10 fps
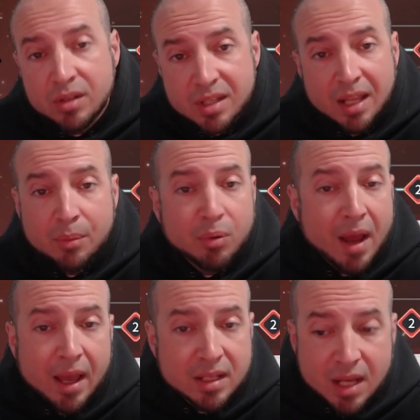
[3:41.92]
His third set to
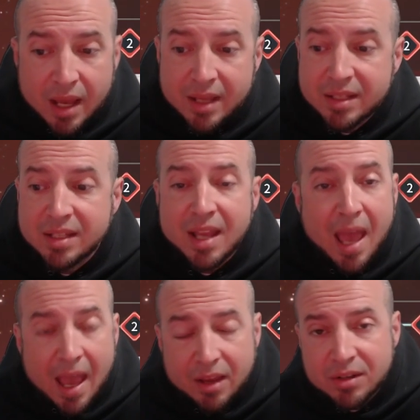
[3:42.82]
prioritize is
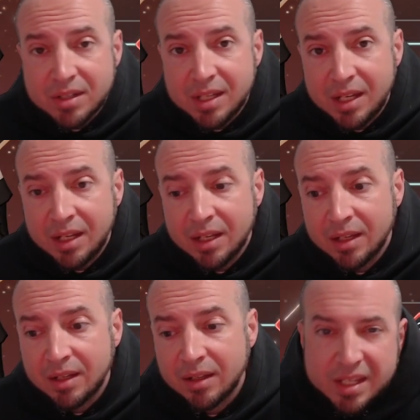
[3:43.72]
accuracy.
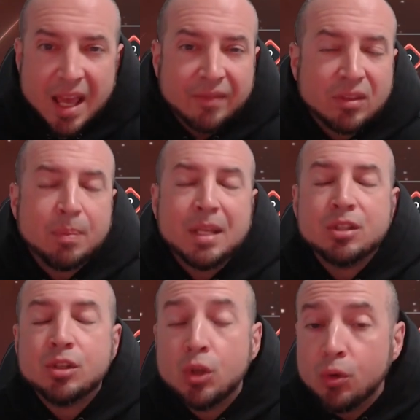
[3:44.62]
Doesn't have to
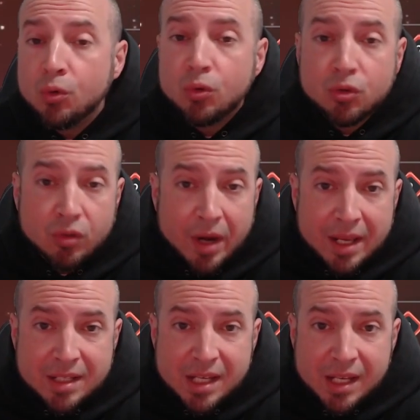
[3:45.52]
be too
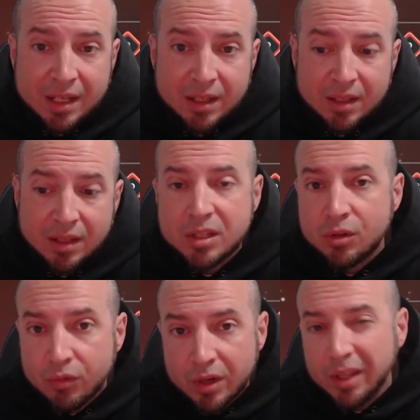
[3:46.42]
crazy
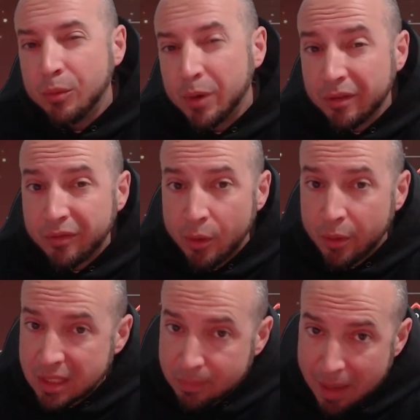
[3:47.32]
because you really want to
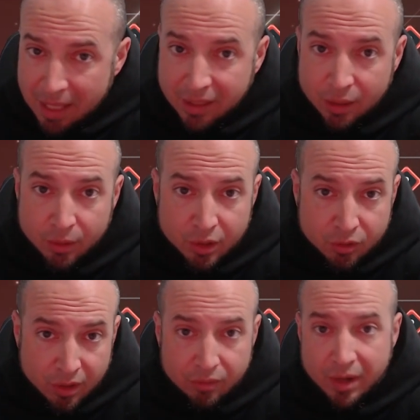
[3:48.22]
focus mainly on
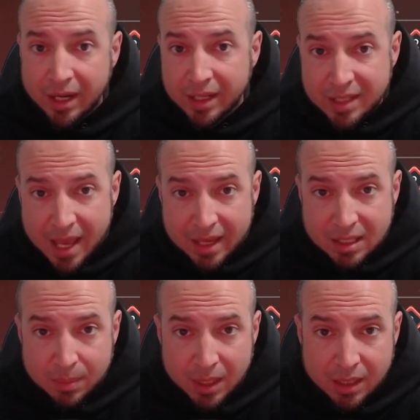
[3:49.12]
crit rate and
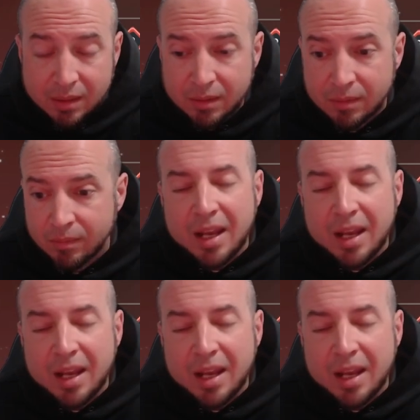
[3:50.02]
attack speed.